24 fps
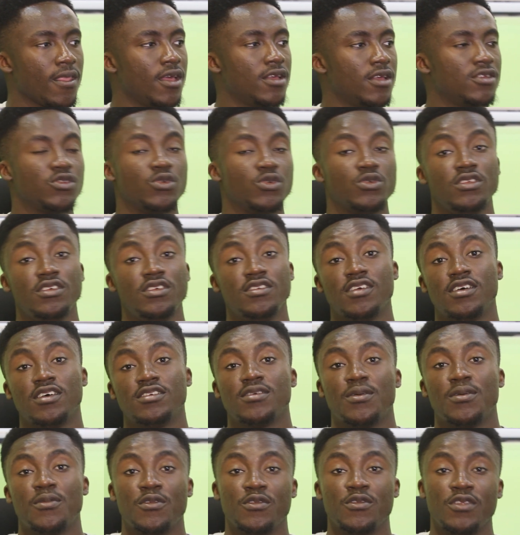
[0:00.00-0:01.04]
So these are
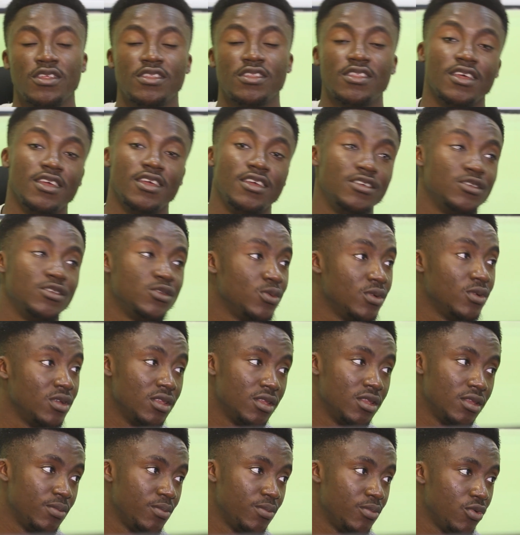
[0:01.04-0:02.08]
some of the things
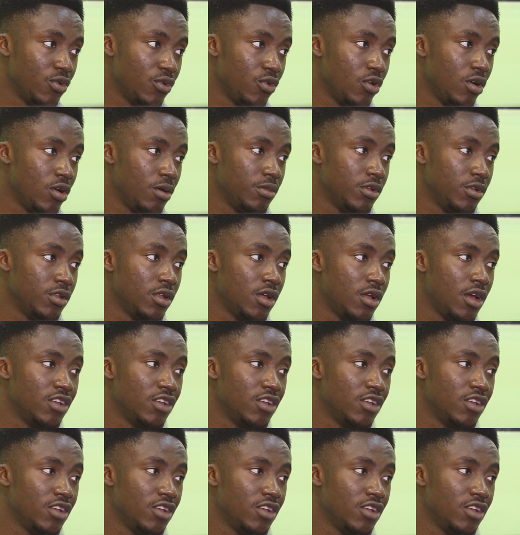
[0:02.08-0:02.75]
with programming.